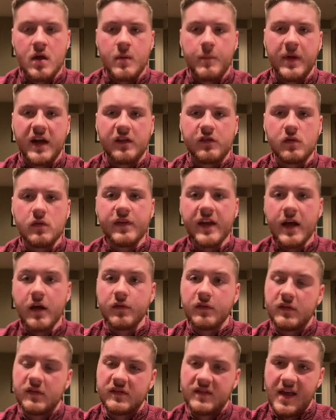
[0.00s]
By
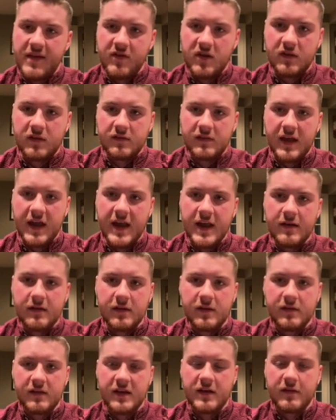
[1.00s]
2007,
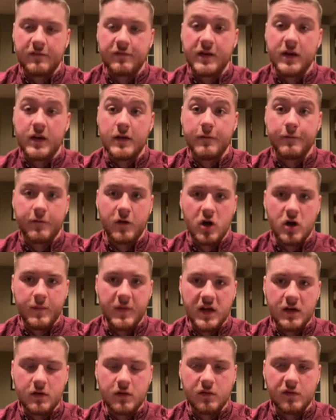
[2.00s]
scientists had a very firm
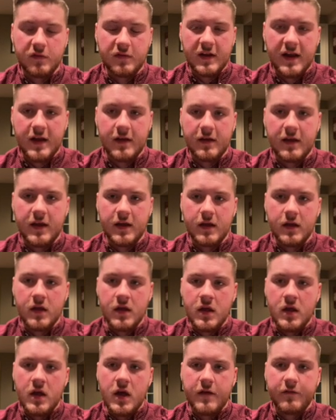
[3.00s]
understanding
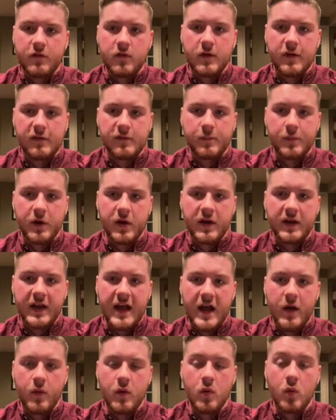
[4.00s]
of CRISPR and
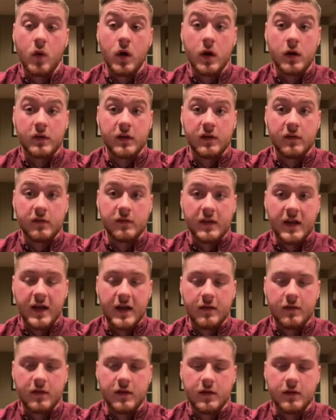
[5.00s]
how it worked
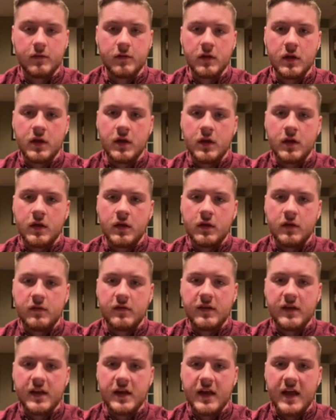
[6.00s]
inside the
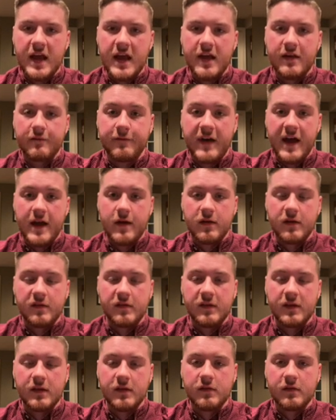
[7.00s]
DNA of
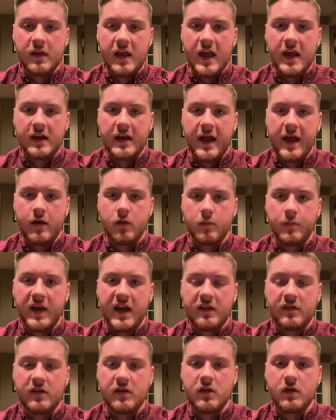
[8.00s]
viruses and how
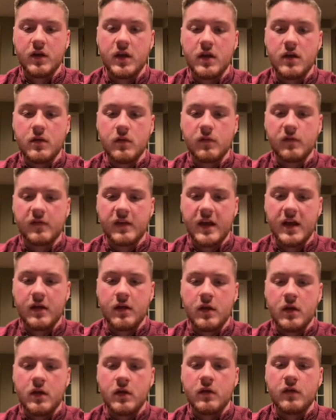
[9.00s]
bacteria used
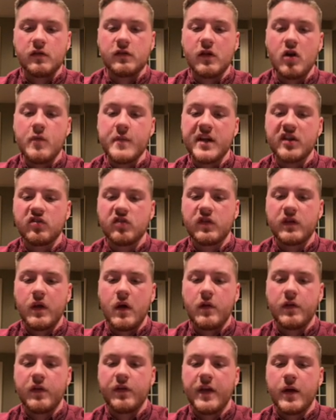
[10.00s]
it, so much
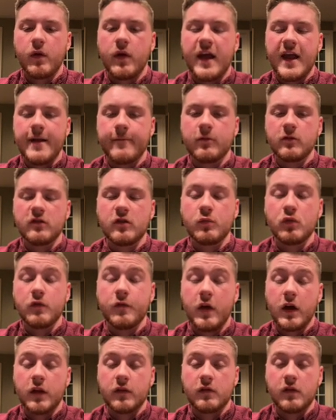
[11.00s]
so that they were able to move
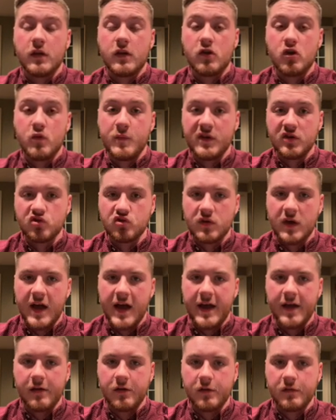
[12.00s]
on to human
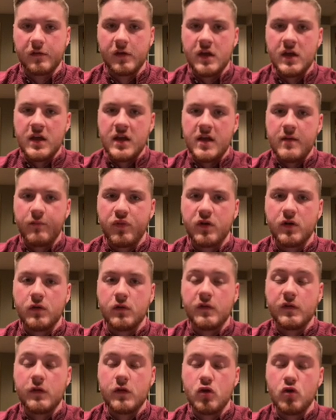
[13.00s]
trials and
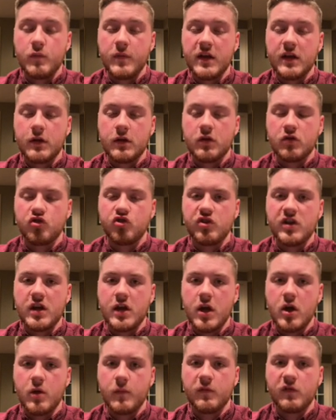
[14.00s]
produce human
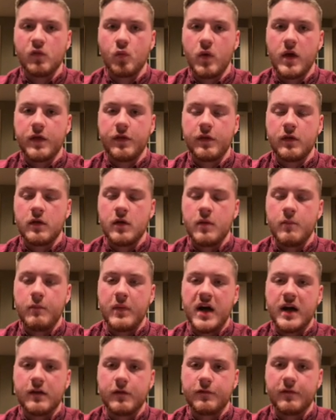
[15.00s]
genomes with
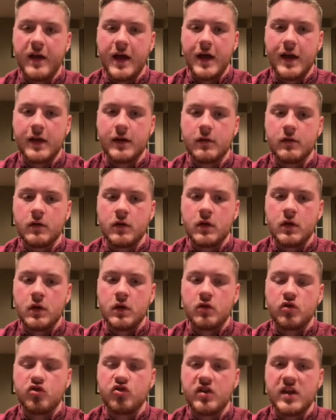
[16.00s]
modified
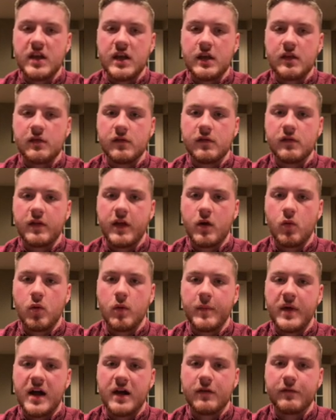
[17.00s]
genes that were
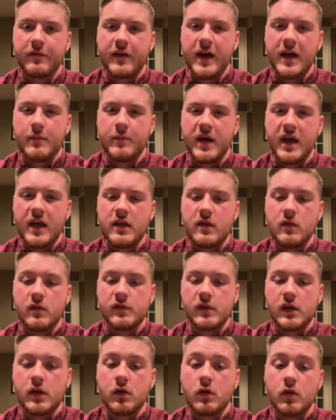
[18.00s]
modified by
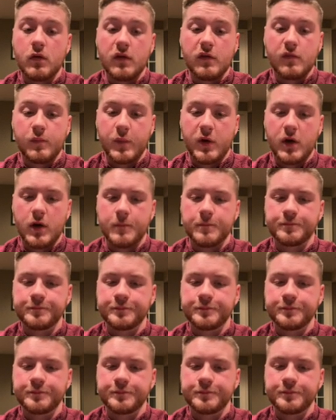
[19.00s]
using CRISPR.